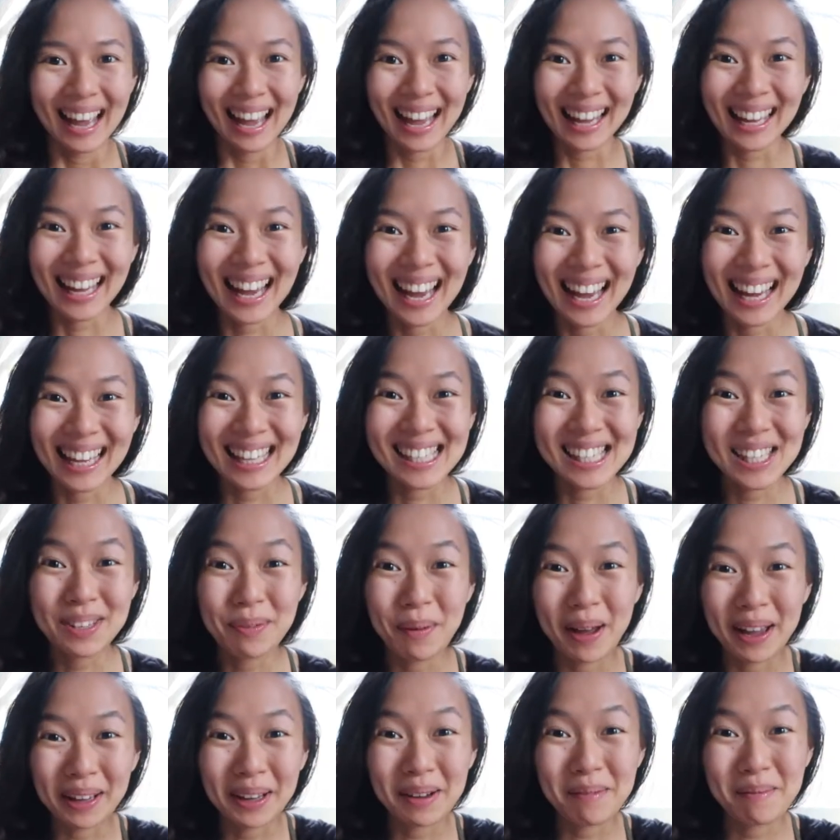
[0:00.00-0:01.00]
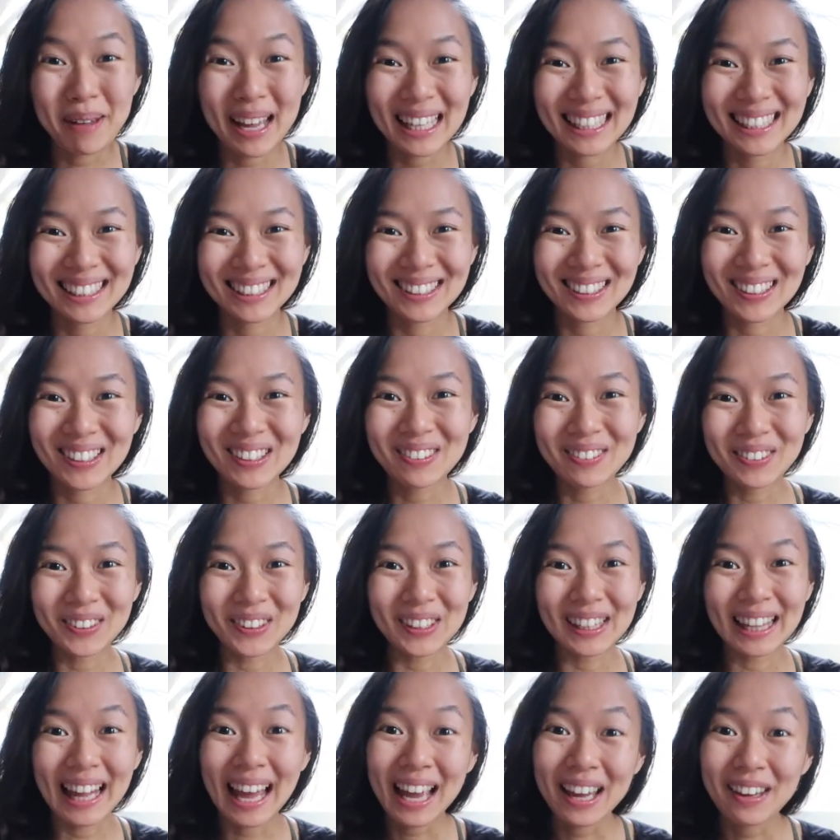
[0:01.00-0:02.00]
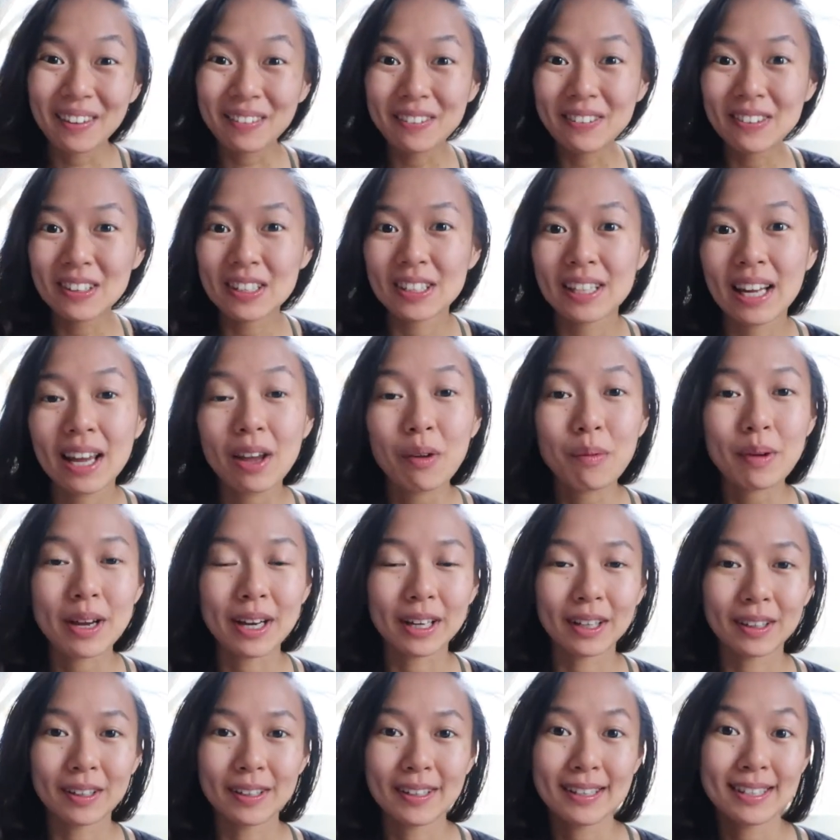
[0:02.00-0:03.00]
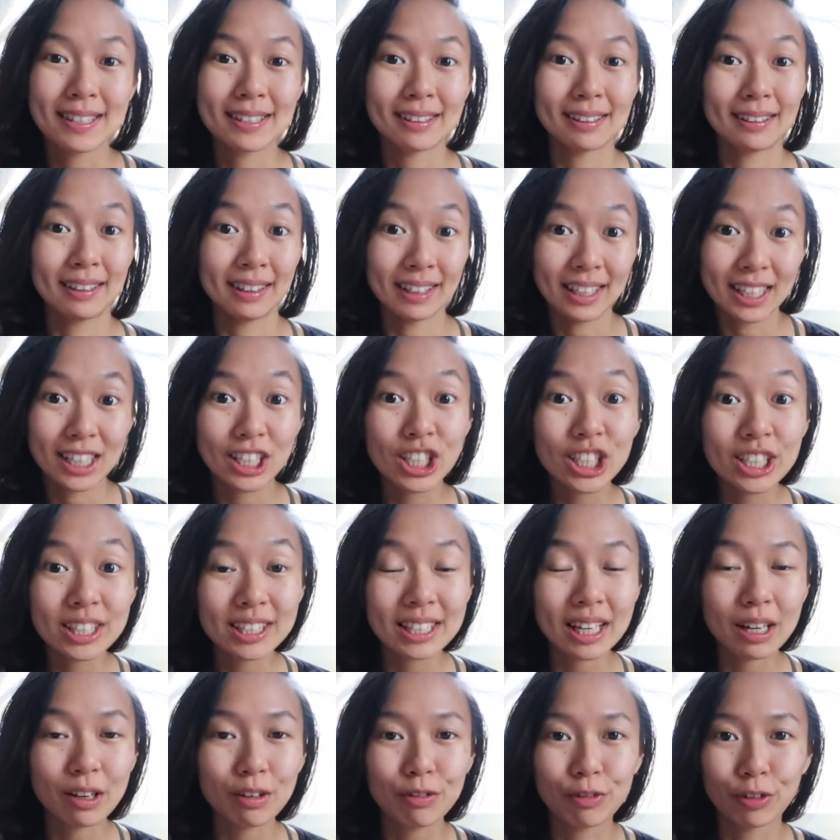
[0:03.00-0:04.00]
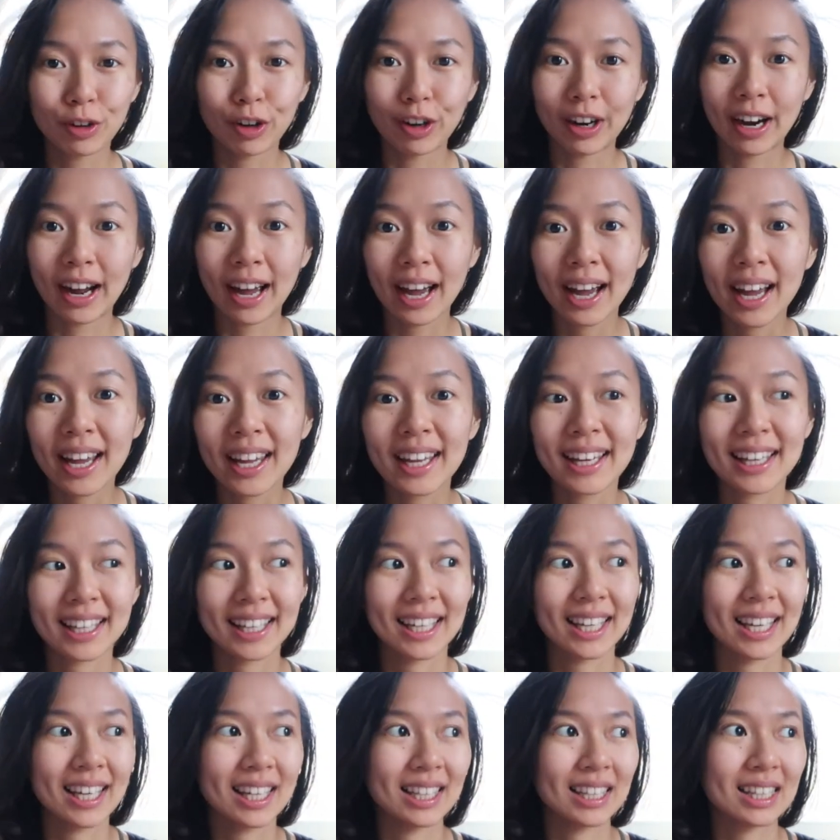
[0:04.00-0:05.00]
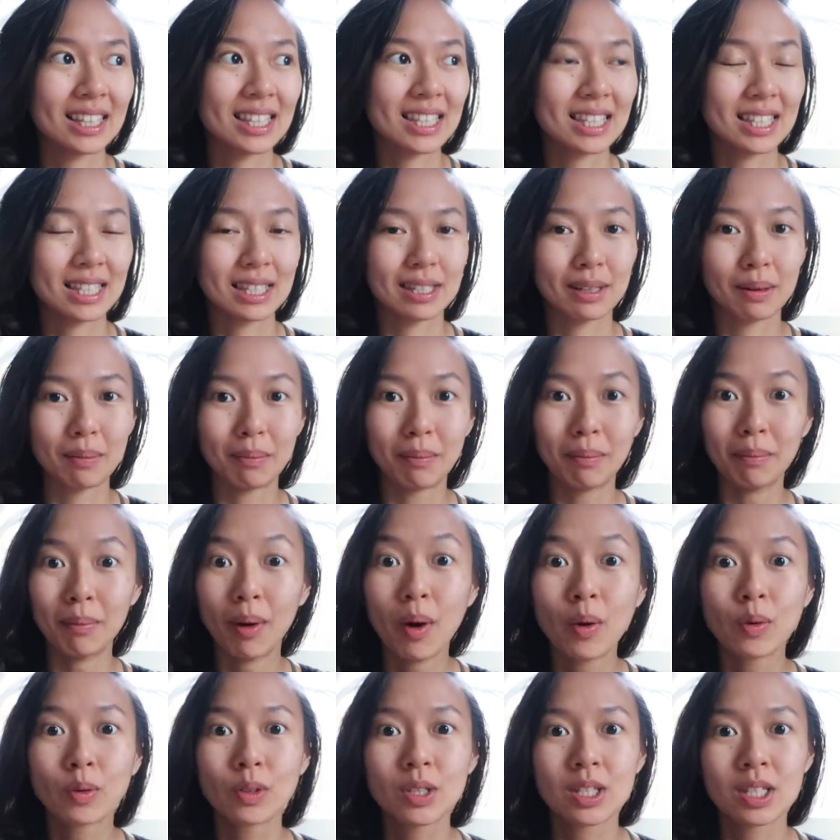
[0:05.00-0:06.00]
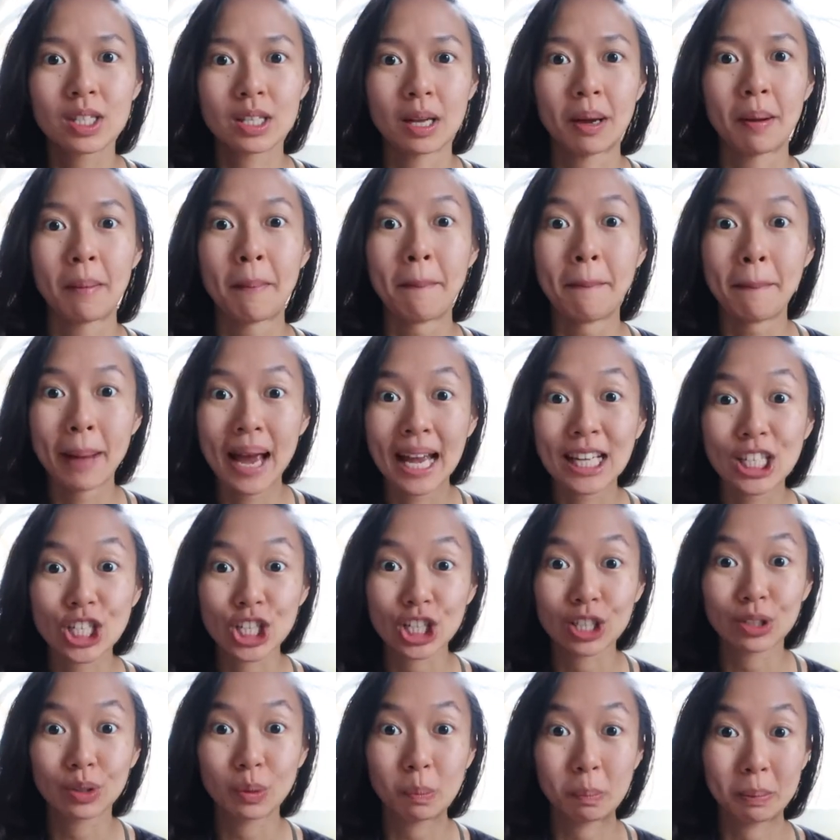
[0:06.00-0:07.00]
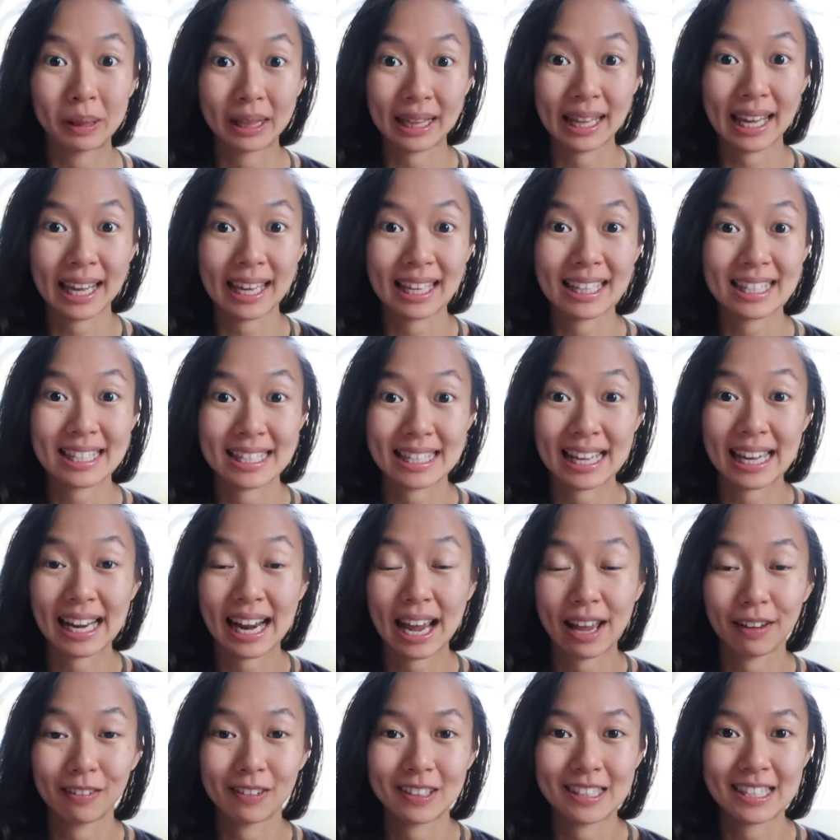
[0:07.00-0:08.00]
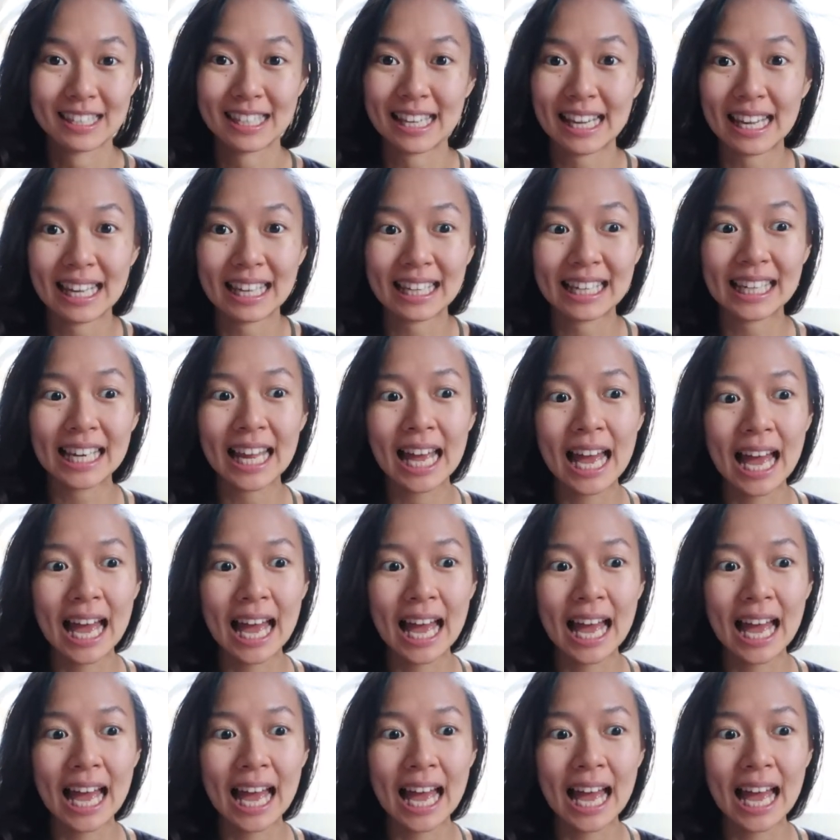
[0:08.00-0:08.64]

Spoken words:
Hi guys, welcome back to Dawn for Life. Today we are going to Loeschental for a hike. It's the most magical place that I've seen.